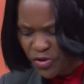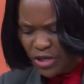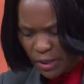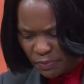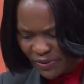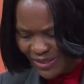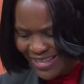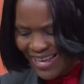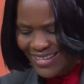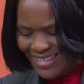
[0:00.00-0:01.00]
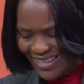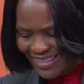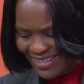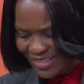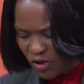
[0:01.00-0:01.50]
trouble, such
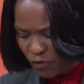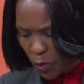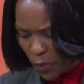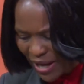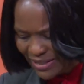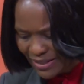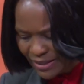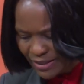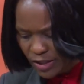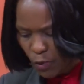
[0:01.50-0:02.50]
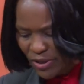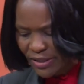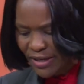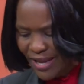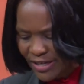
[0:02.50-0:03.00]
as never was since there was
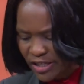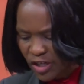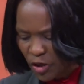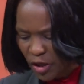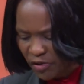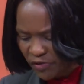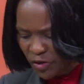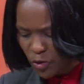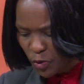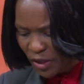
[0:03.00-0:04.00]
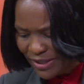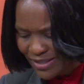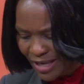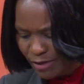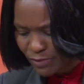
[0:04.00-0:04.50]
a nation even to that
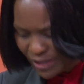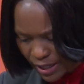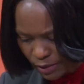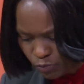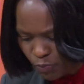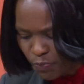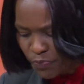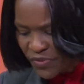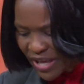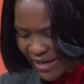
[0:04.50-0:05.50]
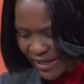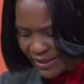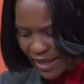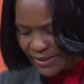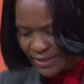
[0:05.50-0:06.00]
same time. And
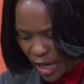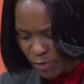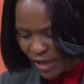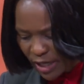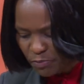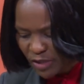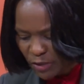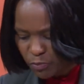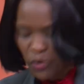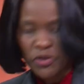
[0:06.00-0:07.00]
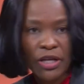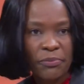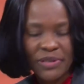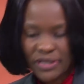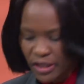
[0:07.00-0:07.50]
at that time thy people
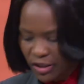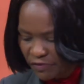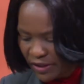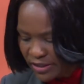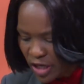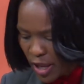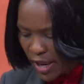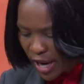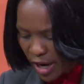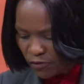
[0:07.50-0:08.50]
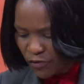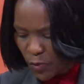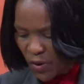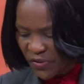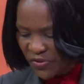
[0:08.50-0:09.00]
shall be delivered,
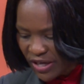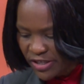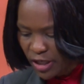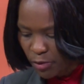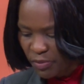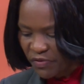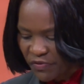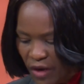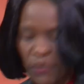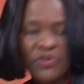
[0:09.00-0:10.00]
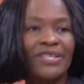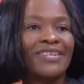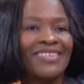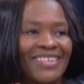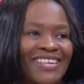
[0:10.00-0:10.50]
everyone that shall be found
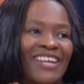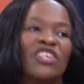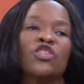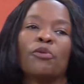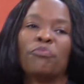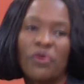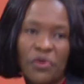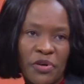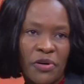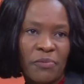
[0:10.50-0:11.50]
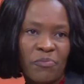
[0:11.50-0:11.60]
written in the book.